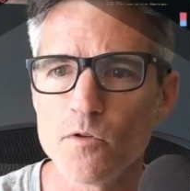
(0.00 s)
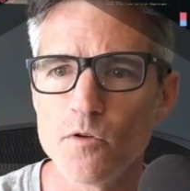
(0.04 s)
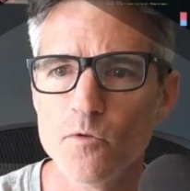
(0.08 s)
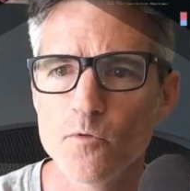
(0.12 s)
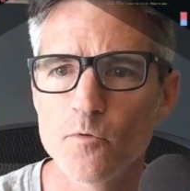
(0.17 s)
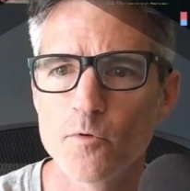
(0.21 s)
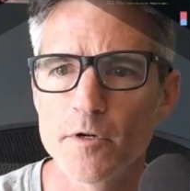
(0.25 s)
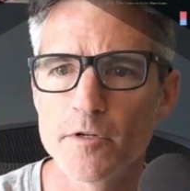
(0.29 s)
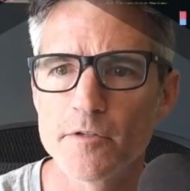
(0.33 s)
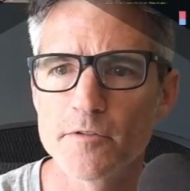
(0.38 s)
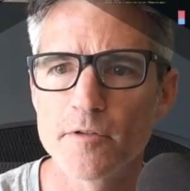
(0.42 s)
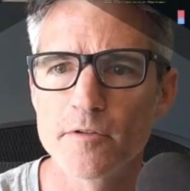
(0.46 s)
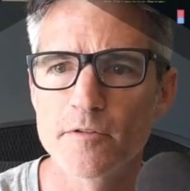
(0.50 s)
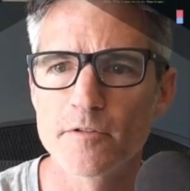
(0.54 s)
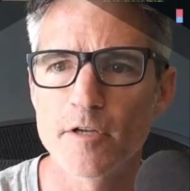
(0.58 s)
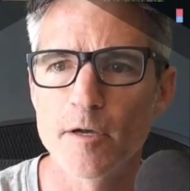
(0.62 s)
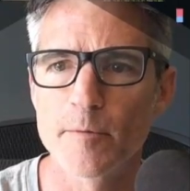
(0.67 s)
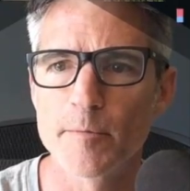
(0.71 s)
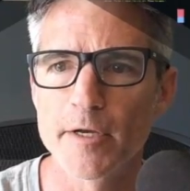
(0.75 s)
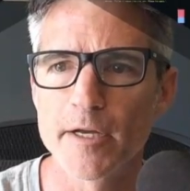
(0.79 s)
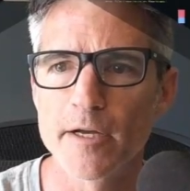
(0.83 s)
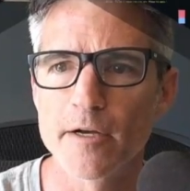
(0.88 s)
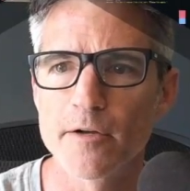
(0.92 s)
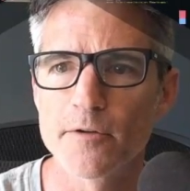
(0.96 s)
what is this
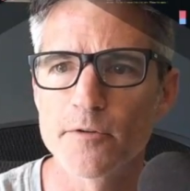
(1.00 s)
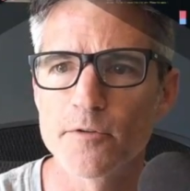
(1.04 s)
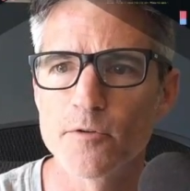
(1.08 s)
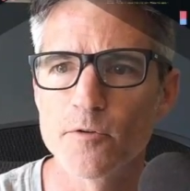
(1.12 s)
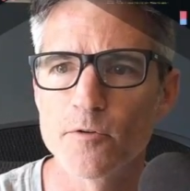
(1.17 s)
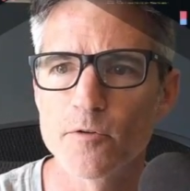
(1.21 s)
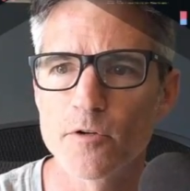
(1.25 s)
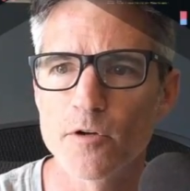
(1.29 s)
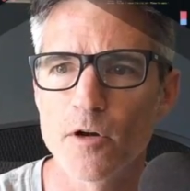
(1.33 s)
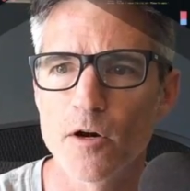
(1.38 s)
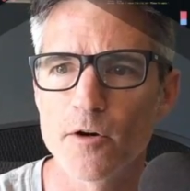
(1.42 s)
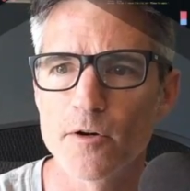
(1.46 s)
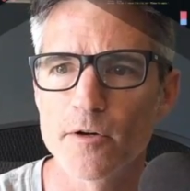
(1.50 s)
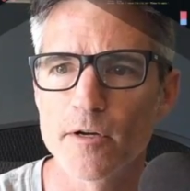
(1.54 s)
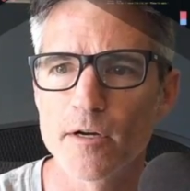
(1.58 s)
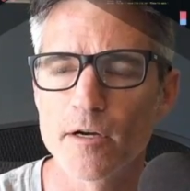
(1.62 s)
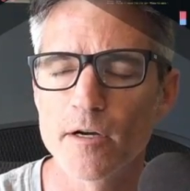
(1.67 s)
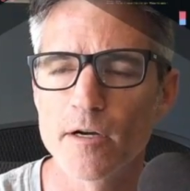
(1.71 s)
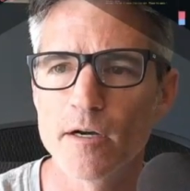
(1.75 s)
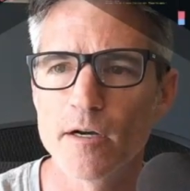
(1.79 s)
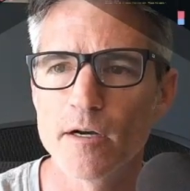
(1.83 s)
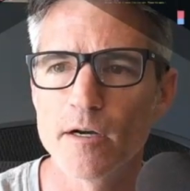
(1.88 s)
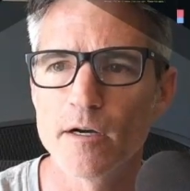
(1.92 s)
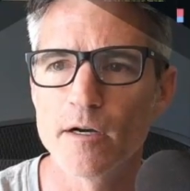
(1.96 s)
coming out to? Cart
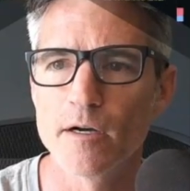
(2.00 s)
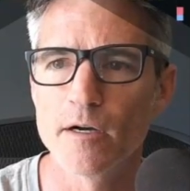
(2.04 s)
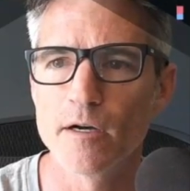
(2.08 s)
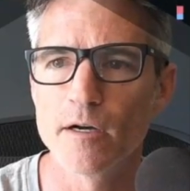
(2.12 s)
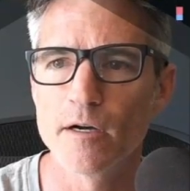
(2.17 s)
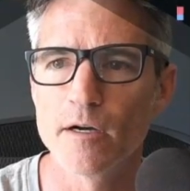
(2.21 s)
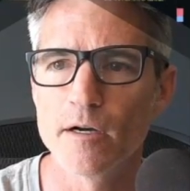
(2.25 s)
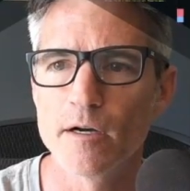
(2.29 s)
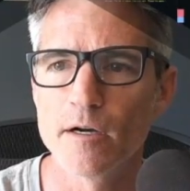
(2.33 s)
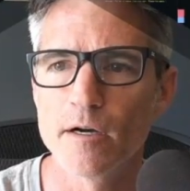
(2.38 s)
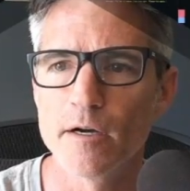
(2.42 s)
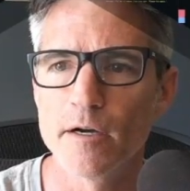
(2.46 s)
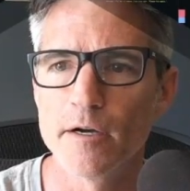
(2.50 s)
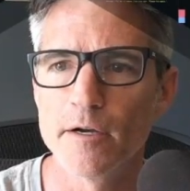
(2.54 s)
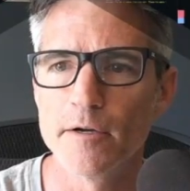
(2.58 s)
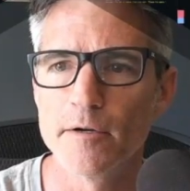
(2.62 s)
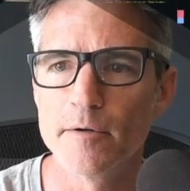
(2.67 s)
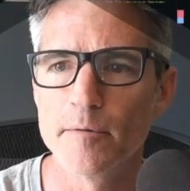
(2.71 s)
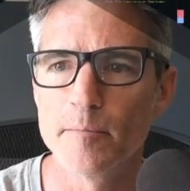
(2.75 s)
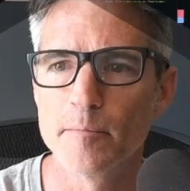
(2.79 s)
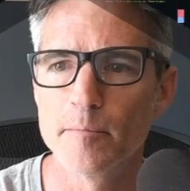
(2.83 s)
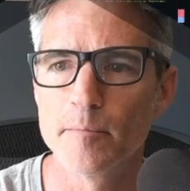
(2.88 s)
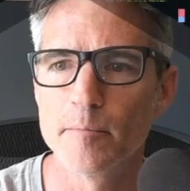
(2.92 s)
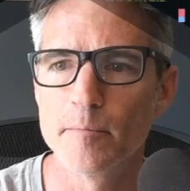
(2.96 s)

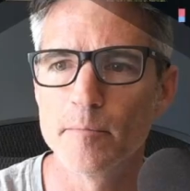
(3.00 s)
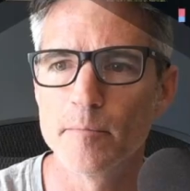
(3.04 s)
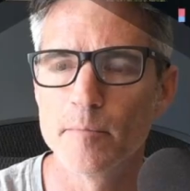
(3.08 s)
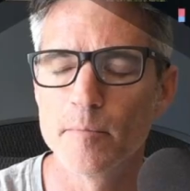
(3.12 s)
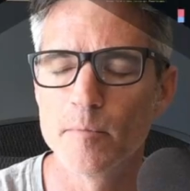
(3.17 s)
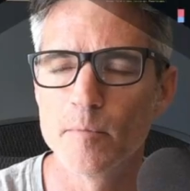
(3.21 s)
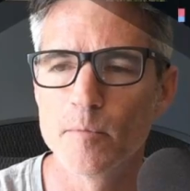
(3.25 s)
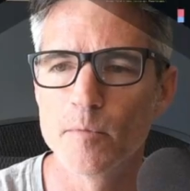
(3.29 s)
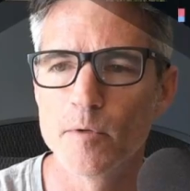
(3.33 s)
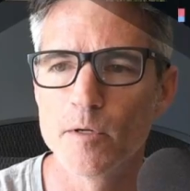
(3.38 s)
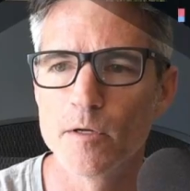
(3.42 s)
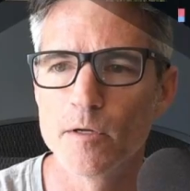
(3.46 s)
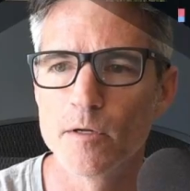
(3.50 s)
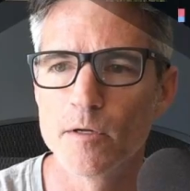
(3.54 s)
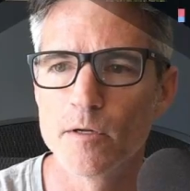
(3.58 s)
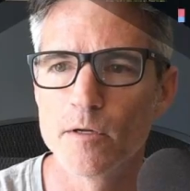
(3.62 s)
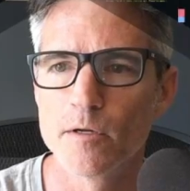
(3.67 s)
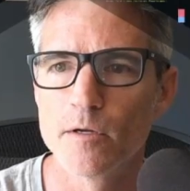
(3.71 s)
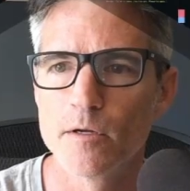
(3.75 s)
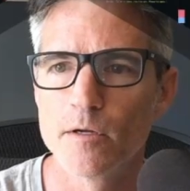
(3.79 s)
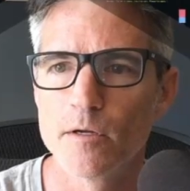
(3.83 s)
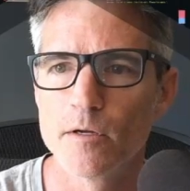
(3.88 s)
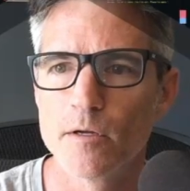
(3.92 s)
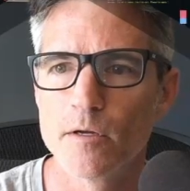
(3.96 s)
item.
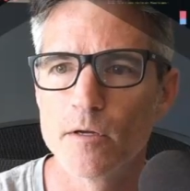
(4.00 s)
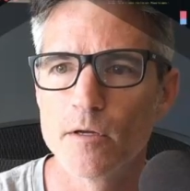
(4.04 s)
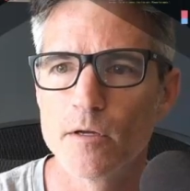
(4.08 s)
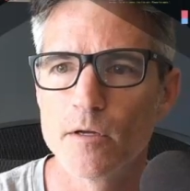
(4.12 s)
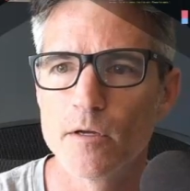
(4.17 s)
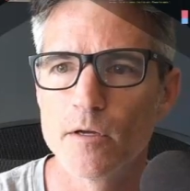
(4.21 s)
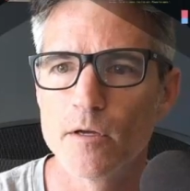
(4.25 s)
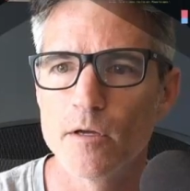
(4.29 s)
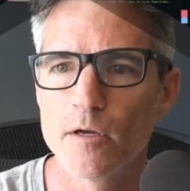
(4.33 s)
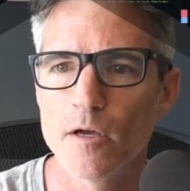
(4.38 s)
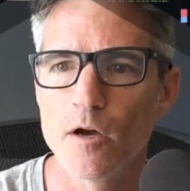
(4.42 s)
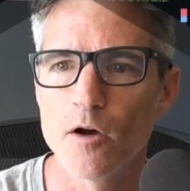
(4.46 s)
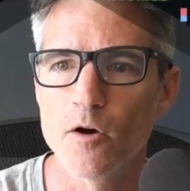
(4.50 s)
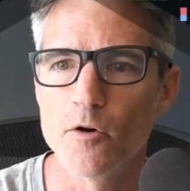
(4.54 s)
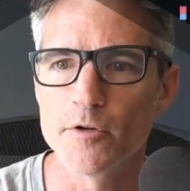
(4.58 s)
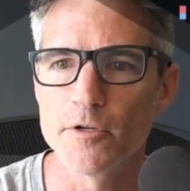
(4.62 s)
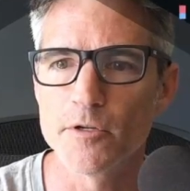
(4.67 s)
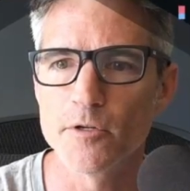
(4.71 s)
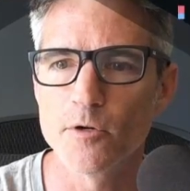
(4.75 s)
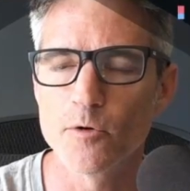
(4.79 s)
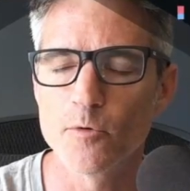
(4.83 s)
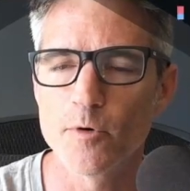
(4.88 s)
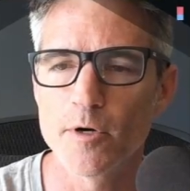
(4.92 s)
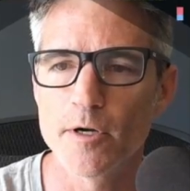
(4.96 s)
Oh, you
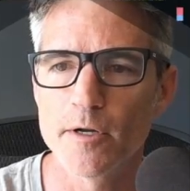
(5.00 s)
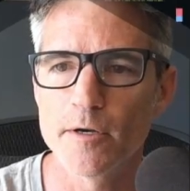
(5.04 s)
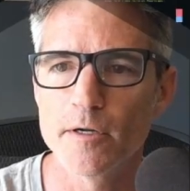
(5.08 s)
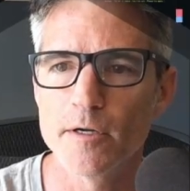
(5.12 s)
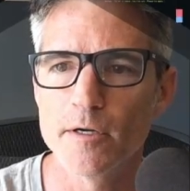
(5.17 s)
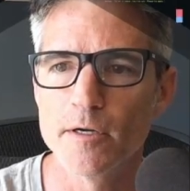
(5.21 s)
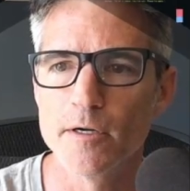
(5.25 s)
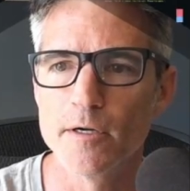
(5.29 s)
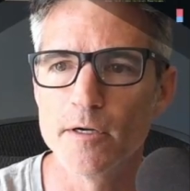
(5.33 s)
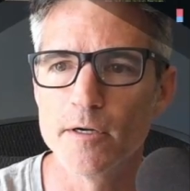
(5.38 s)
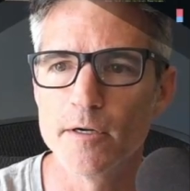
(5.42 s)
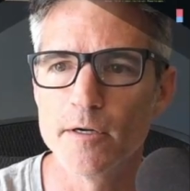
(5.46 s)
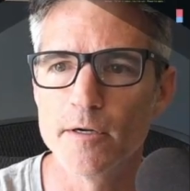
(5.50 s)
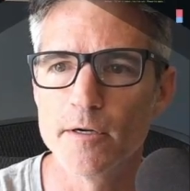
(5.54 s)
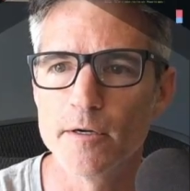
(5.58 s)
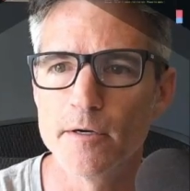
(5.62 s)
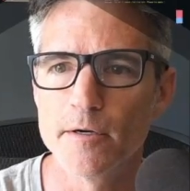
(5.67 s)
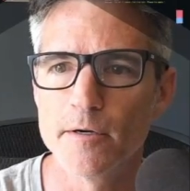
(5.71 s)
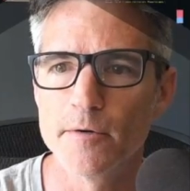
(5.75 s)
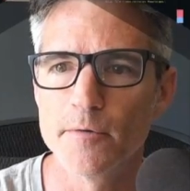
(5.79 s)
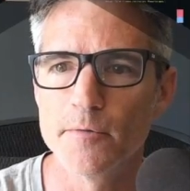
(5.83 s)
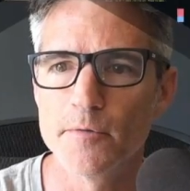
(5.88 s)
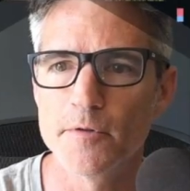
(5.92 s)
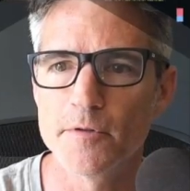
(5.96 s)
know what?
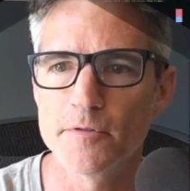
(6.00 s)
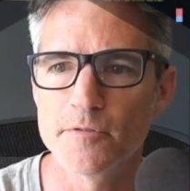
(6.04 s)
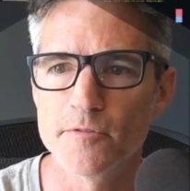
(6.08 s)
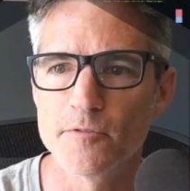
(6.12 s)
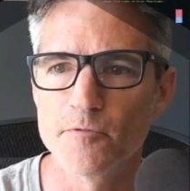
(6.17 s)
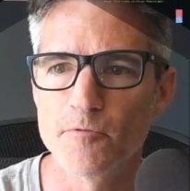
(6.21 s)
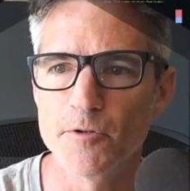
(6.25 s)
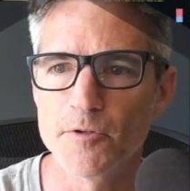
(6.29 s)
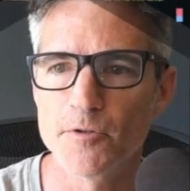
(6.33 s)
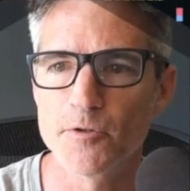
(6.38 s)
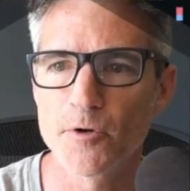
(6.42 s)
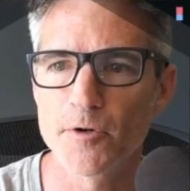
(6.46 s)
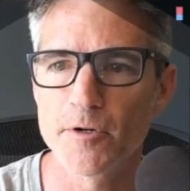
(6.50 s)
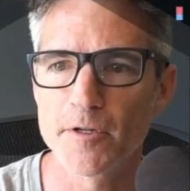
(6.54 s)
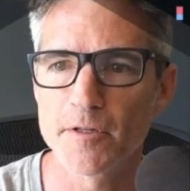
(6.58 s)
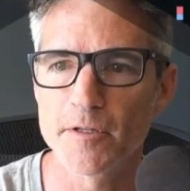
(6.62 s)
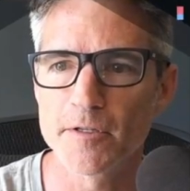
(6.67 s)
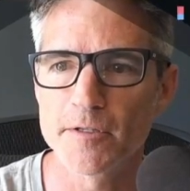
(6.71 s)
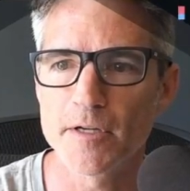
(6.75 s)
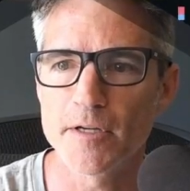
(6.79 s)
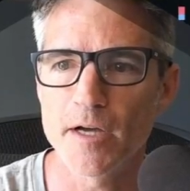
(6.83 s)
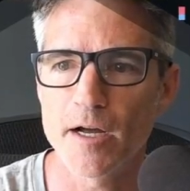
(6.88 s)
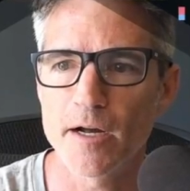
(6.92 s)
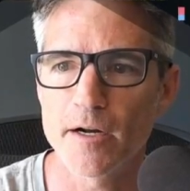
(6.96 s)
This is returning the
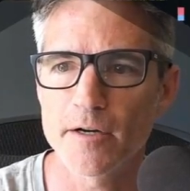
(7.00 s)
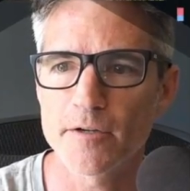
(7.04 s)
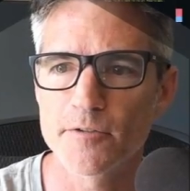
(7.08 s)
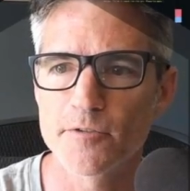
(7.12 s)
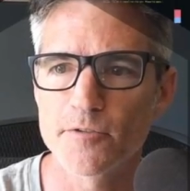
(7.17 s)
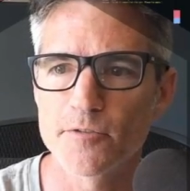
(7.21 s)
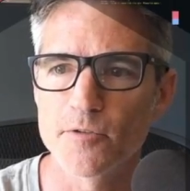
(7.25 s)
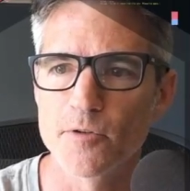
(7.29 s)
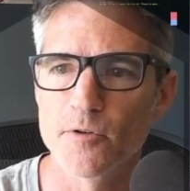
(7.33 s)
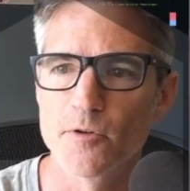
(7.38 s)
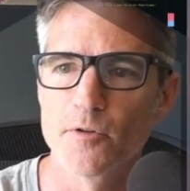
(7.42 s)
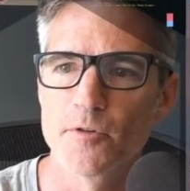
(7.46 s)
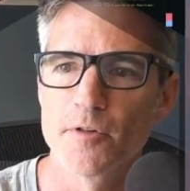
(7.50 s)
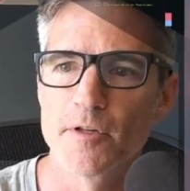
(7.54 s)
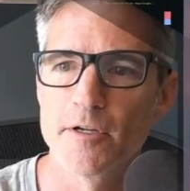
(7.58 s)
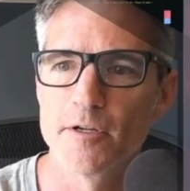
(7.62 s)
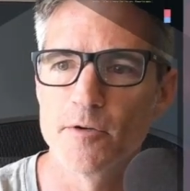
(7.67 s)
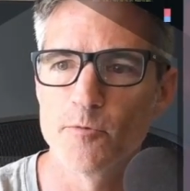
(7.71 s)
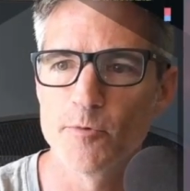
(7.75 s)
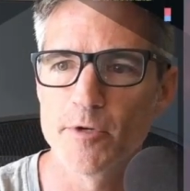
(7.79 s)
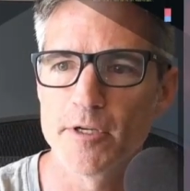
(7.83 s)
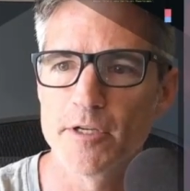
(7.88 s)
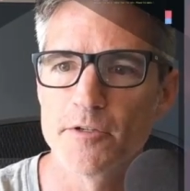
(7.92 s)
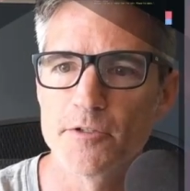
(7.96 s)
docs, so
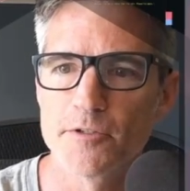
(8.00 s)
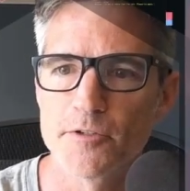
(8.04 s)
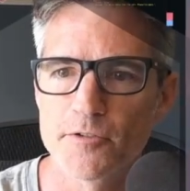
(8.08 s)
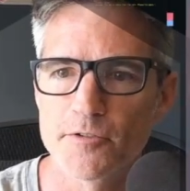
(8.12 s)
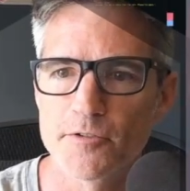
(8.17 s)
then we can just